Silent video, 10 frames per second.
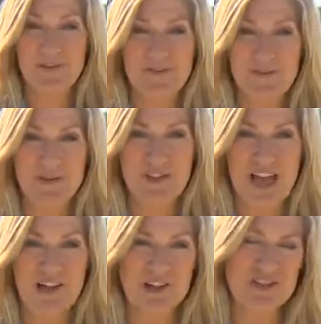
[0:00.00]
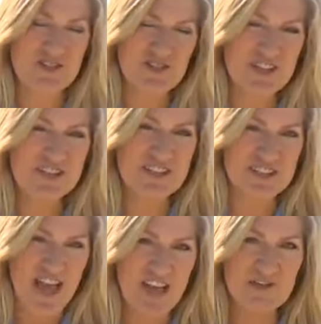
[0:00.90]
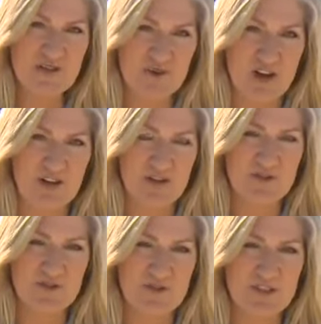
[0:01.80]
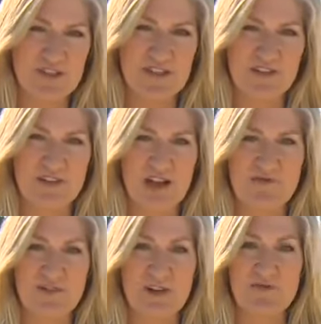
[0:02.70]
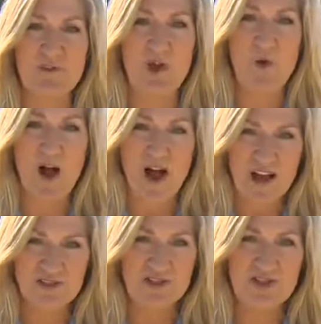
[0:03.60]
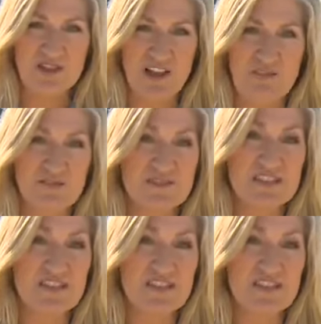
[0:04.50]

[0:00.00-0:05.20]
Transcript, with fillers: of the fish ladder is just a test run due to the discovery of low oxygen levels